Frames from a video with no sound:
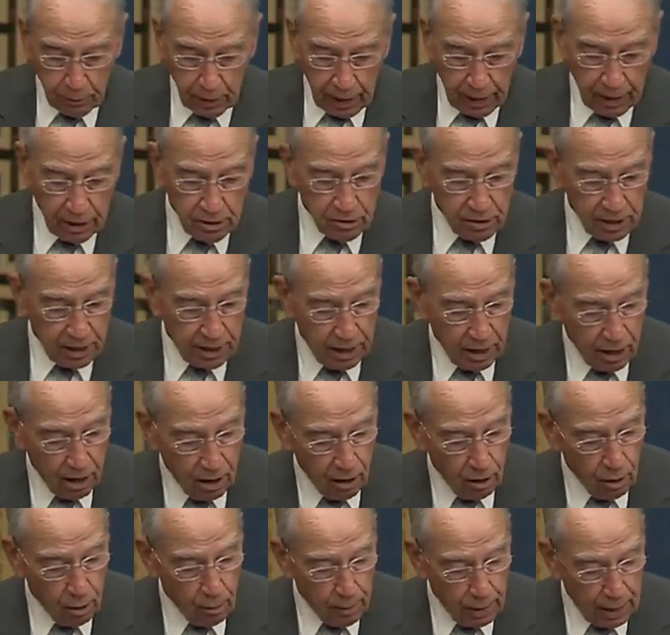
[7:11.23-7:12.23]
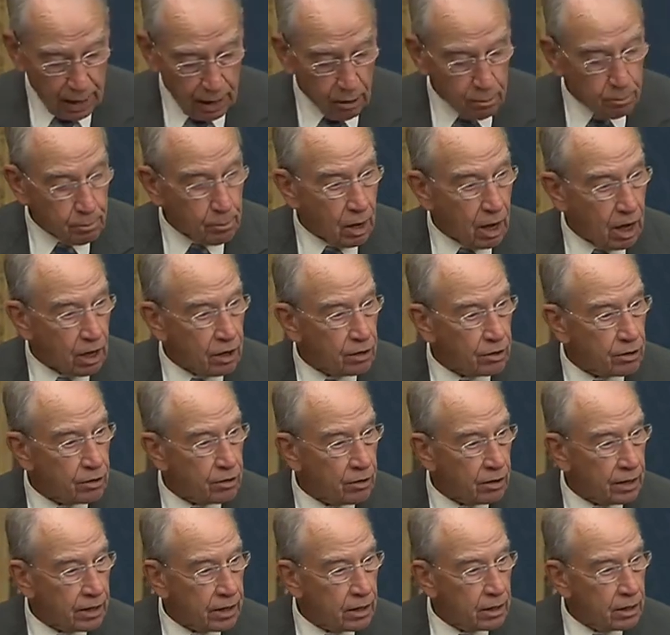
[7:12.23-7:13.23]
as they are about
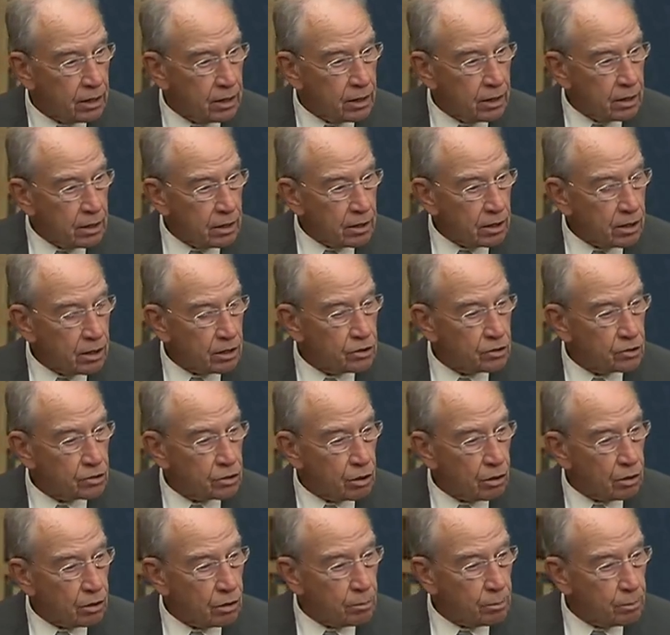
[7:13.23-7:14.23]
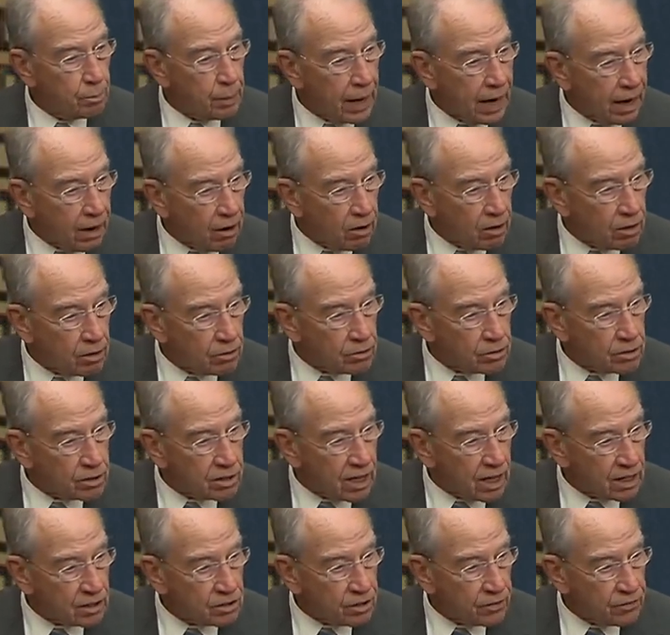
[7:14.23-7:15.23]
monitoring Concerned parents
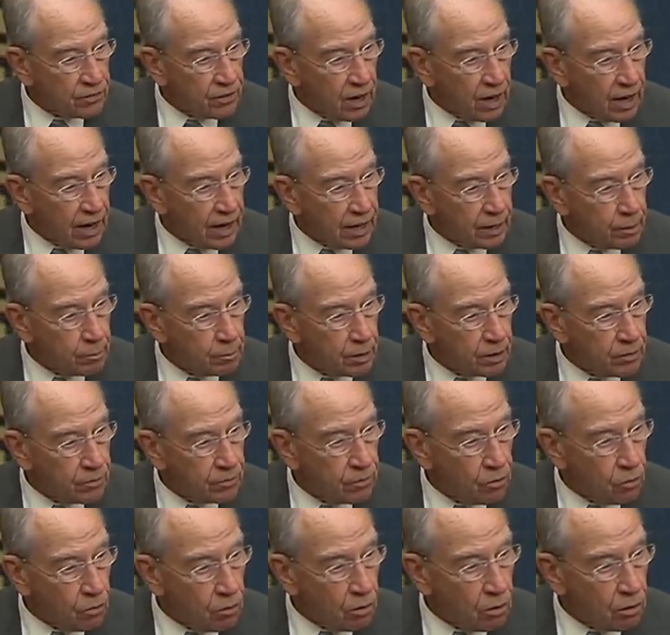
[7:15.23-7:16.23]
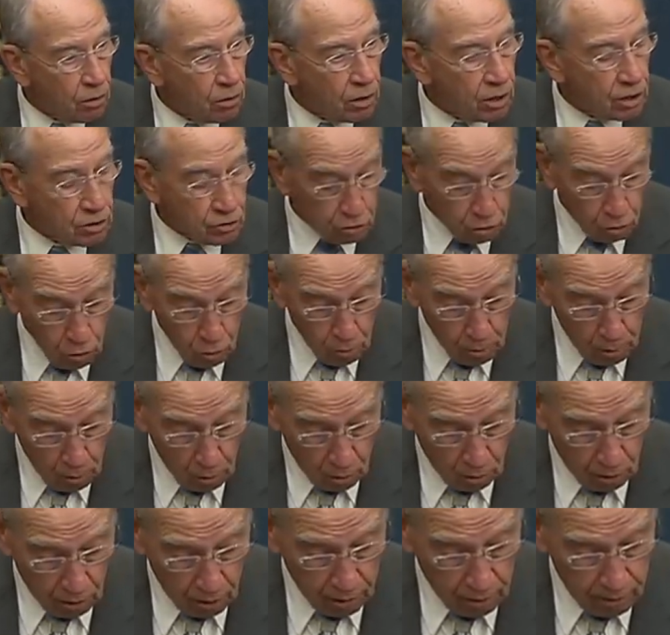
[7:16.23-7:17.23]
testifying before a school
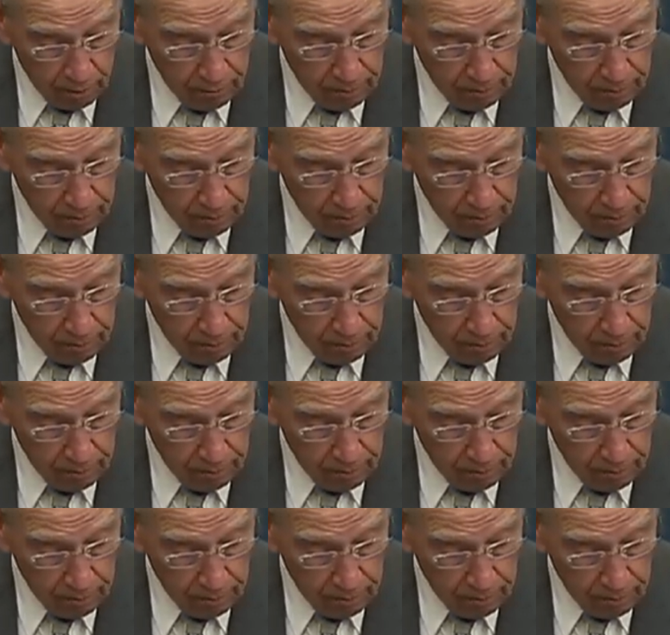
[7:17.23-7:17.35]
board.